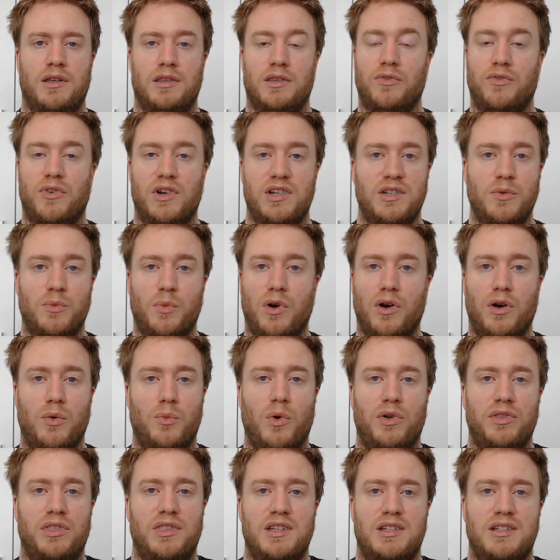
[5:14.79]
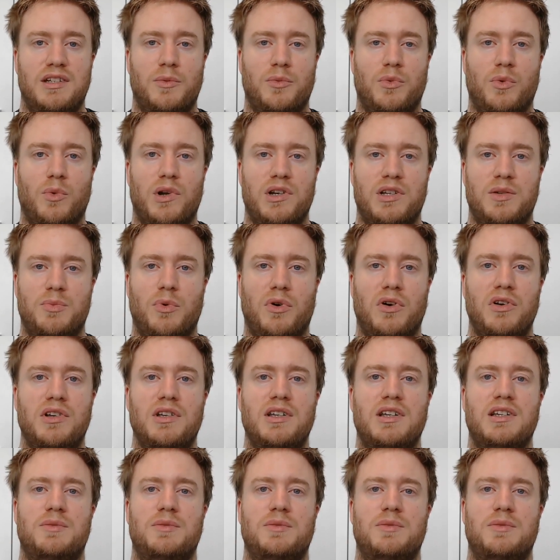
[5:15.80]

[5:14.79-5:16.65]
The reason why I want this number one spot